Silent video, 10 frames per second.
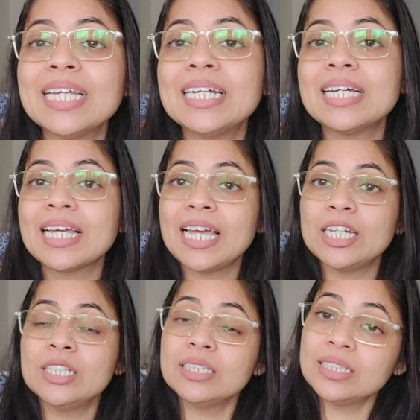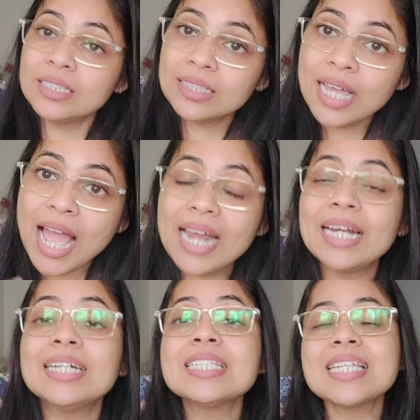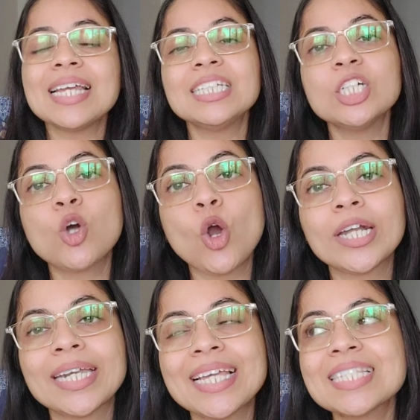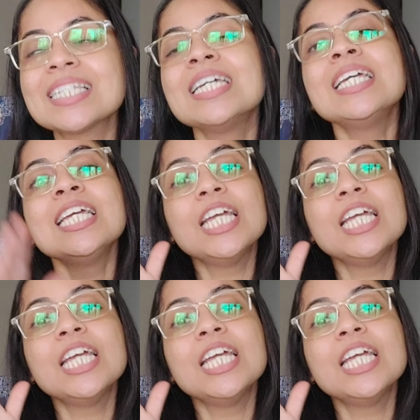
again and again and understanding the context,